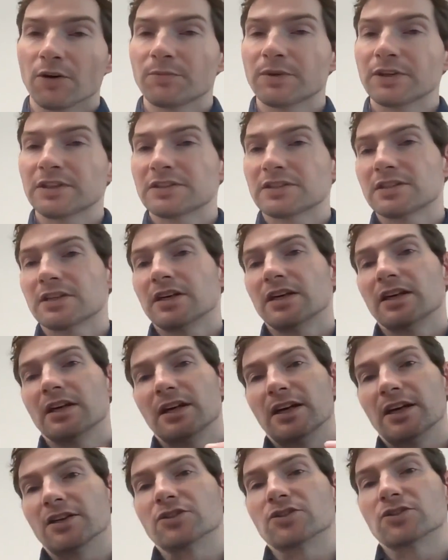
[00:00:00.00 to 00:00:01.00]
orbits,
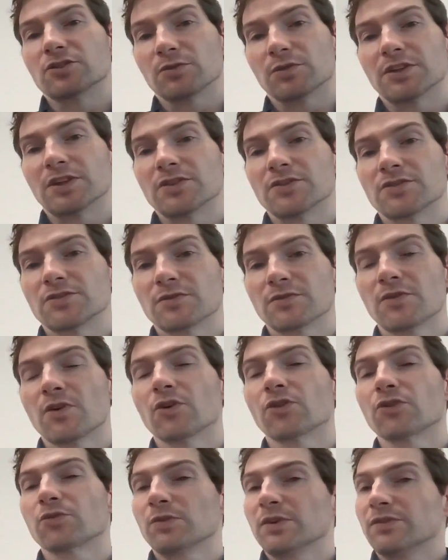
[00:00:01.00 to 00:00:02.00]
and so on and so
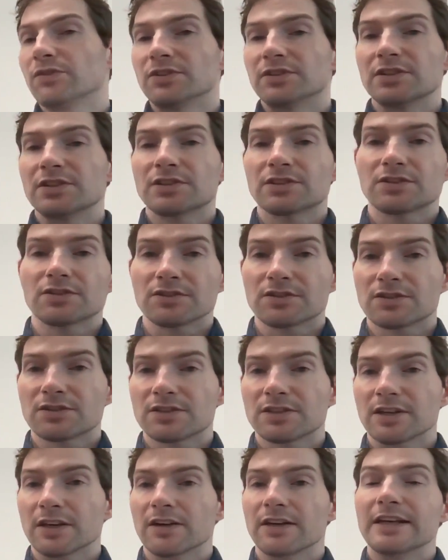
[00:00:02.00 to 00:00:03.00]
forth, with the
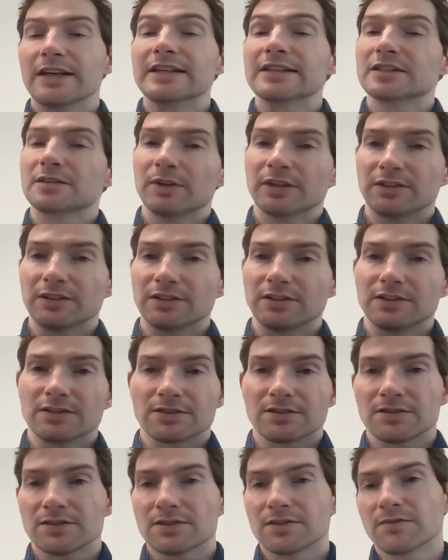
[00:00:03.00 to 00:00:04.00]
distance, estimated
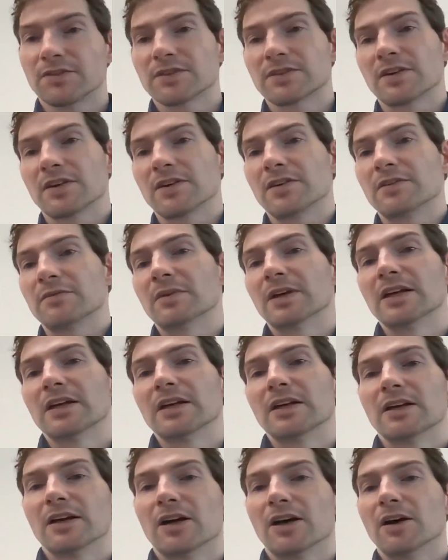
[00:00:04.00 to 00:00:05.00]
distance of the time
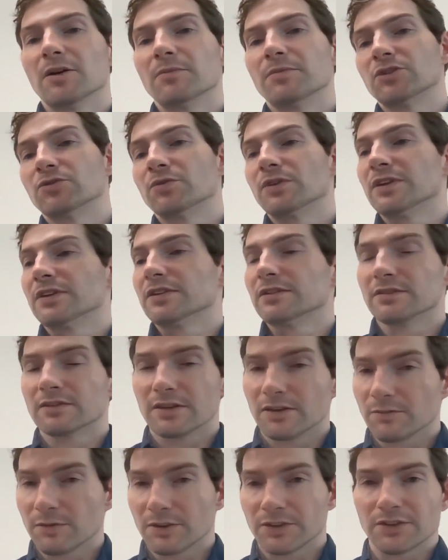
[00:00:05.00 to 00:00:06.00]
between
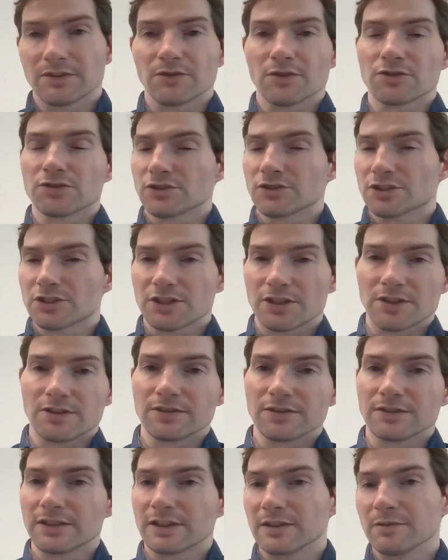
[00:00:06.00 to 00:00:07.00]
whatever the
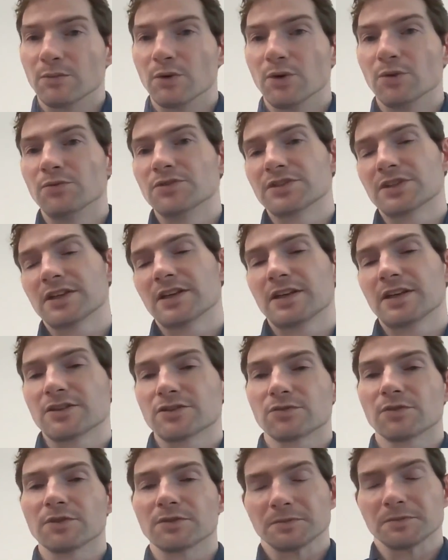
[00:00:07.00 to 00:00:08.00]
sun and moons
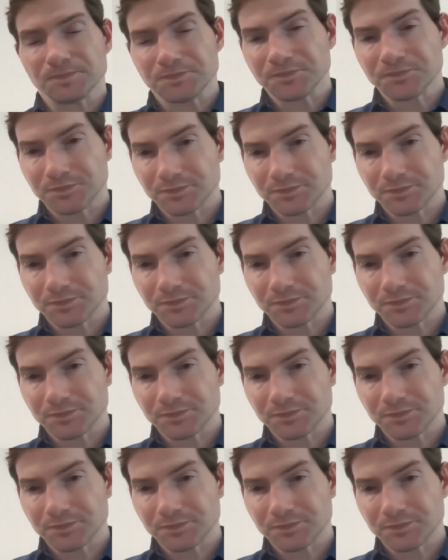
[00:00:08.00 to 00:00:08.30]
and so